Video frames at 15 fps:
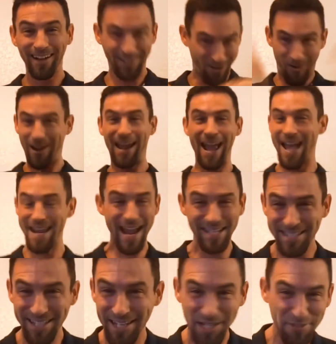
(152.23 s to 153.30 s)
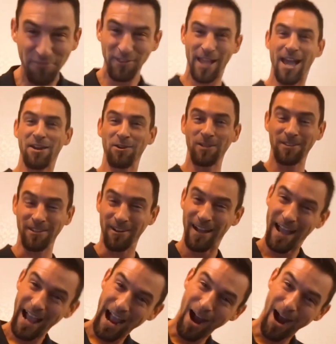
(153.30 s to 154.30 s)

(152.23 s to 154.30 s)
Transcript: Go ahead, ask any flat earther